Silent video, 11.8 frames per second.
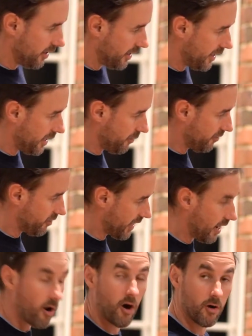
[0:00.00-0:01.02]
Here we've got
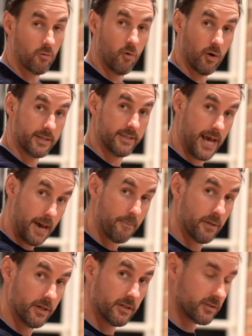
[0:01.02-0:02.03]
our hot water
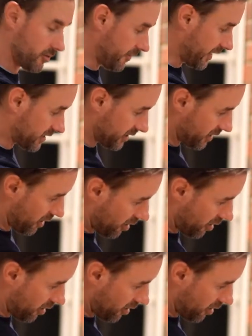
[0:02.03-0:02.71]
tap. So we've actually got a